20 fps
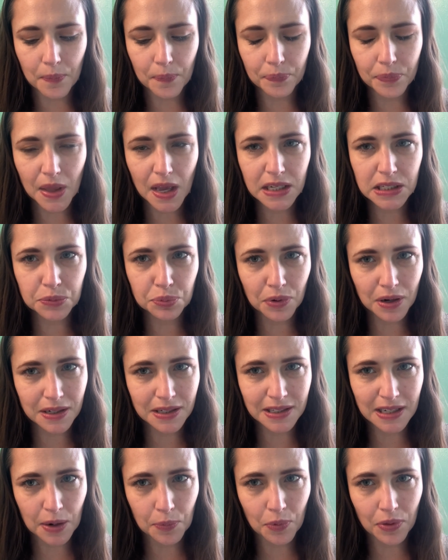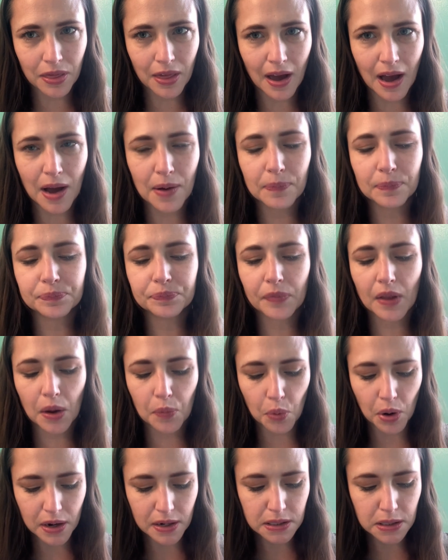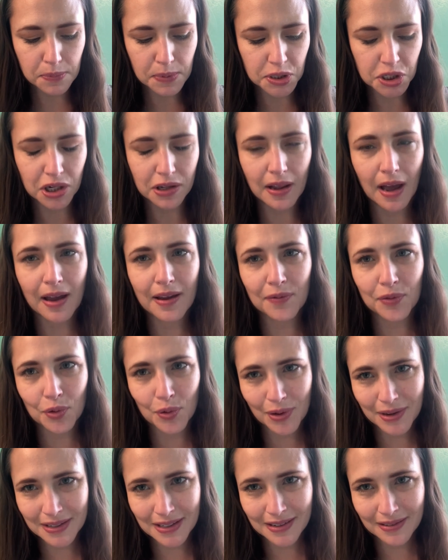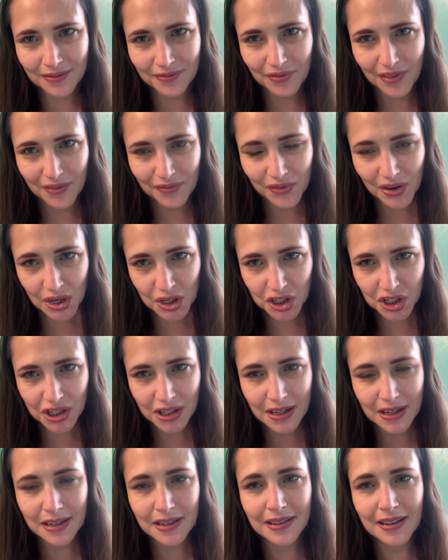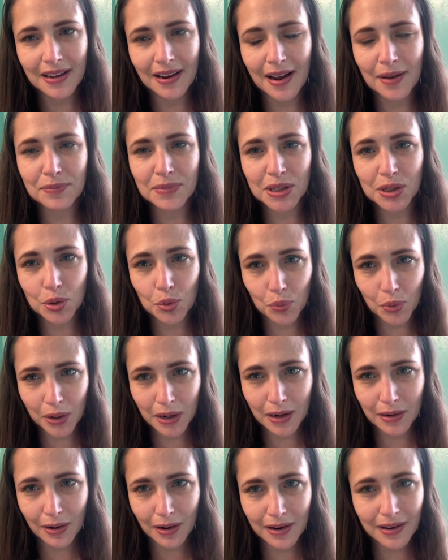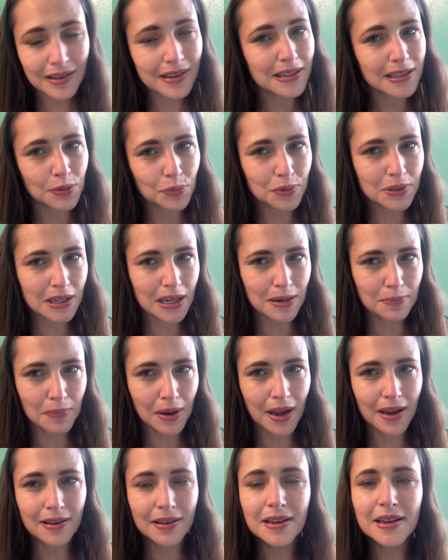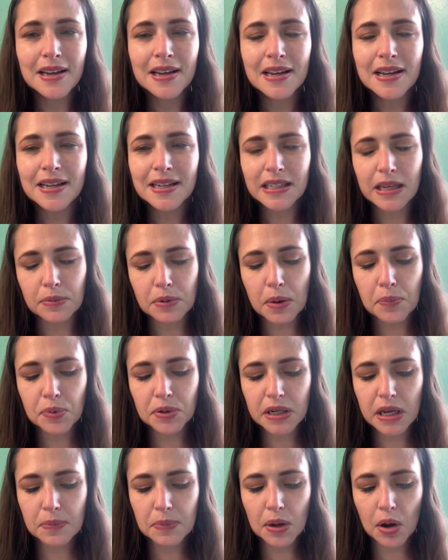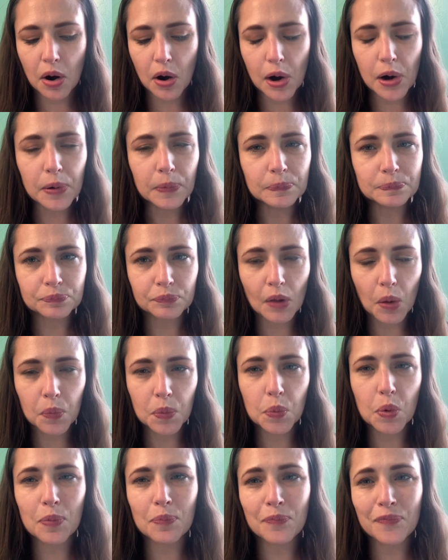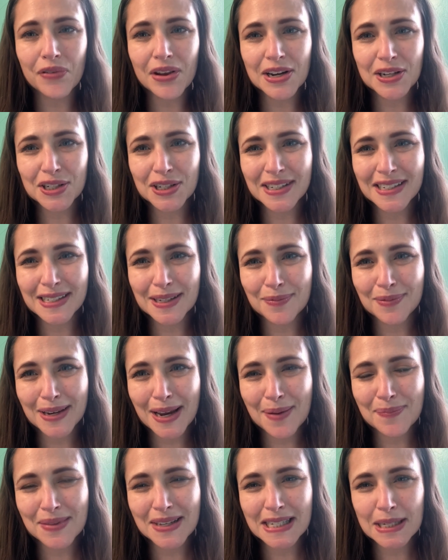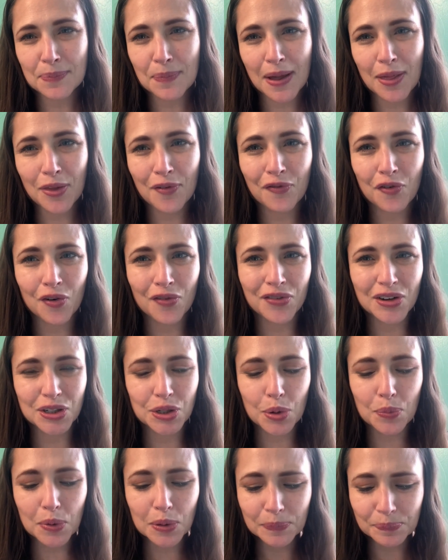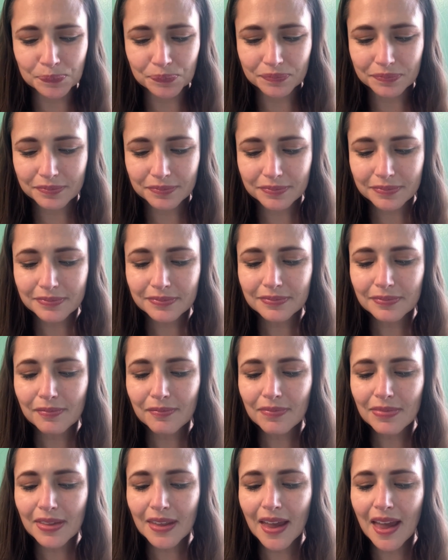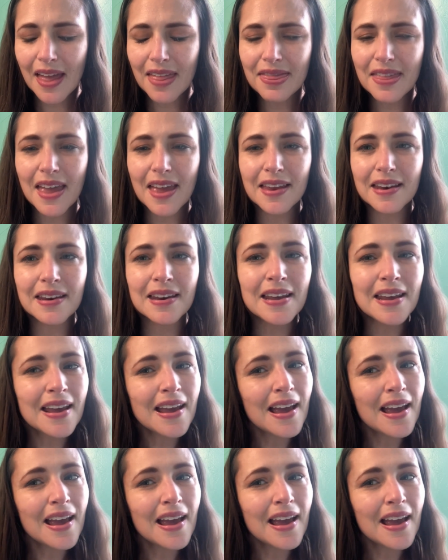that's where I stand with that. I wanted to mention that, even though I didn't finish it, that I'm still working on it because it was in my September TBR. We won't finish it sometime this month for Booktober. And then